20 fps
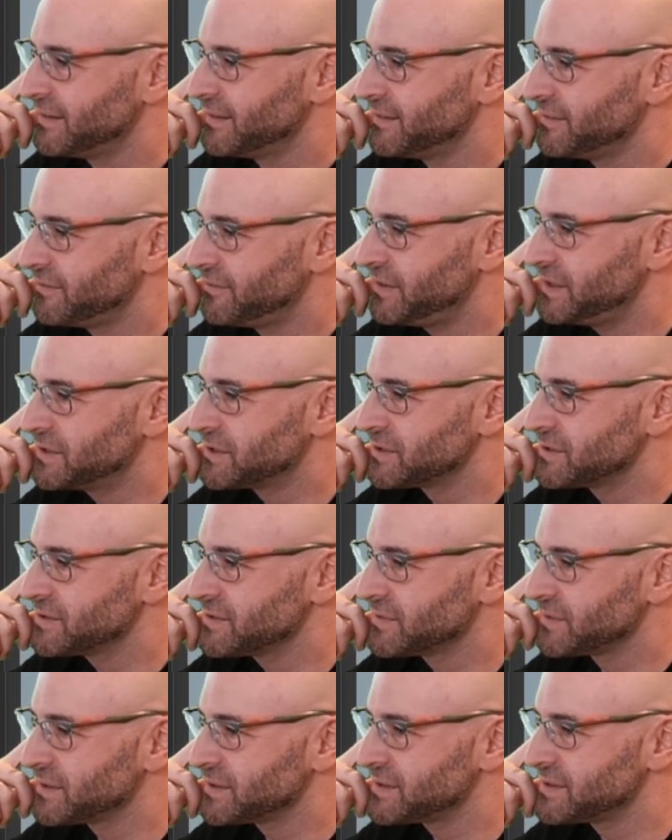Features
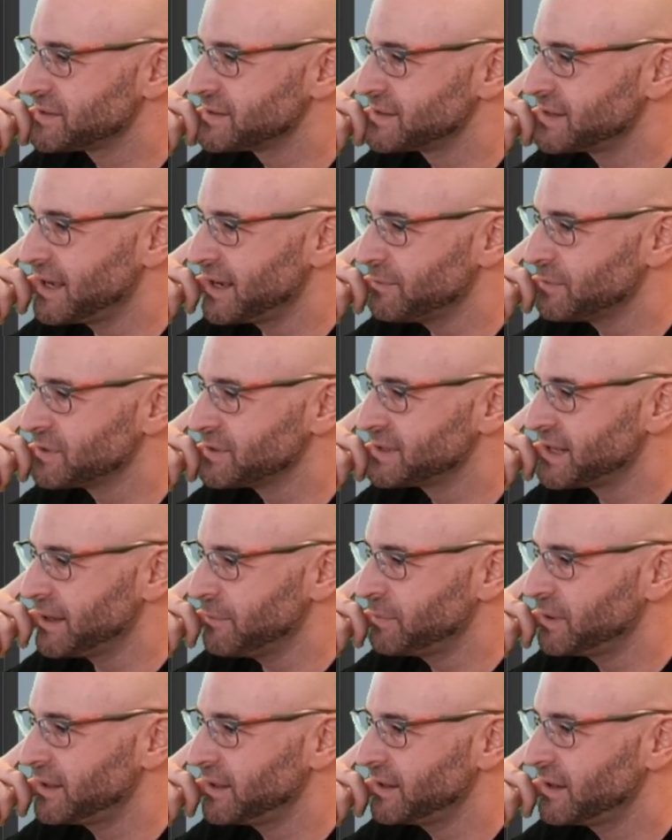versus gamers
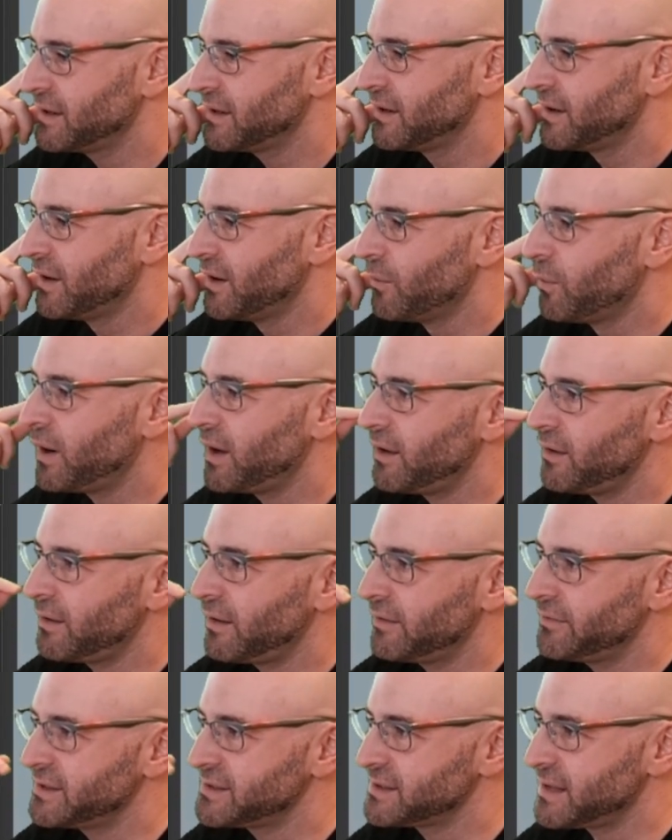gameplay. Well,
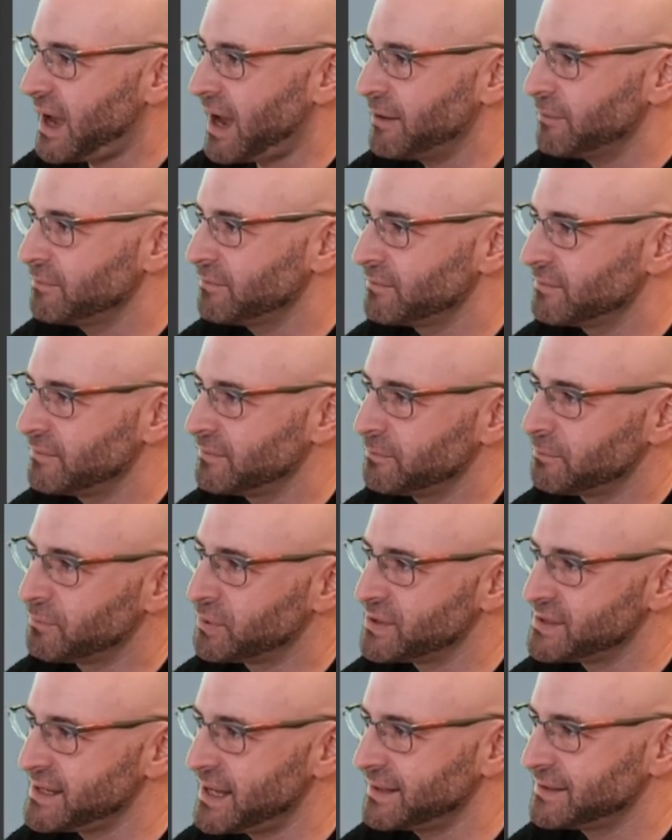I'm
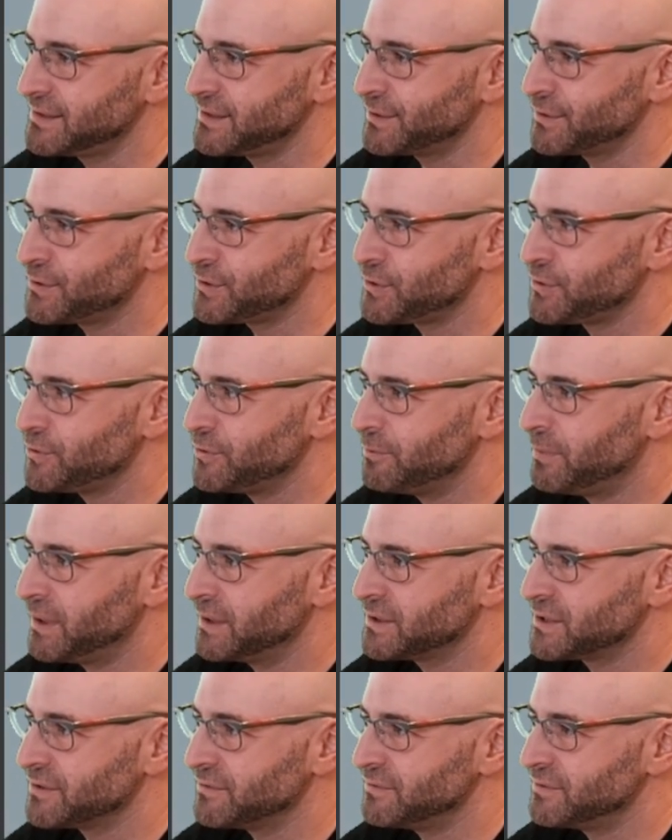presenting to a
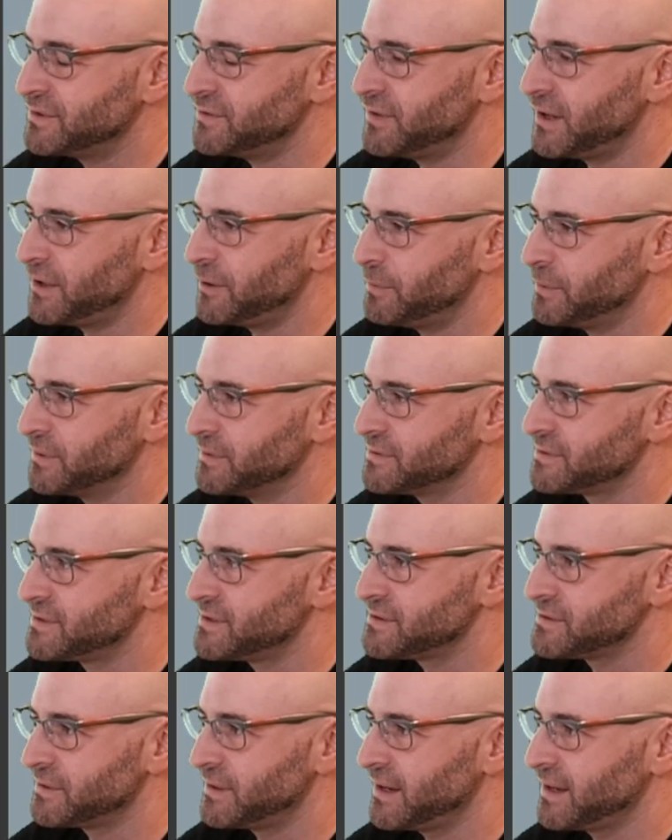bunch of developers.
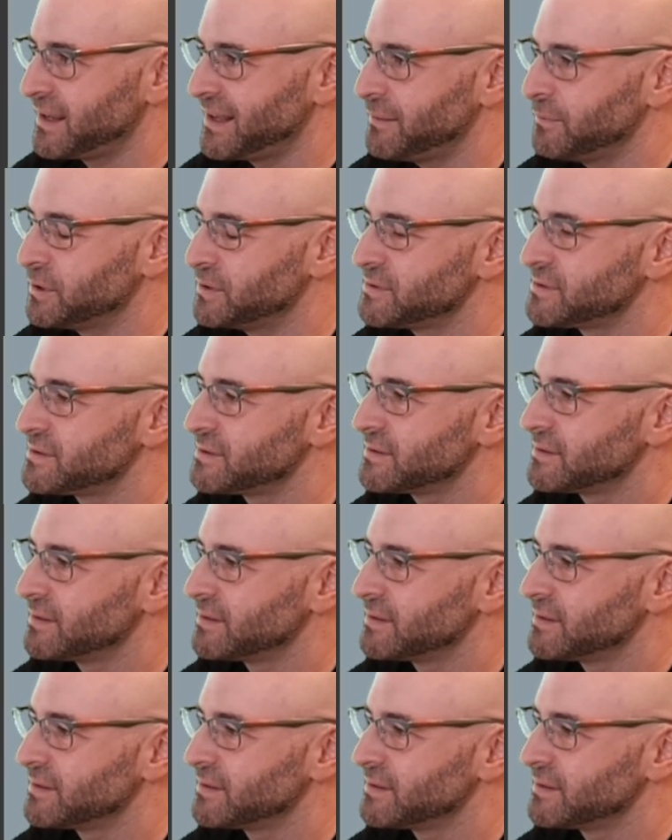These are not gamers.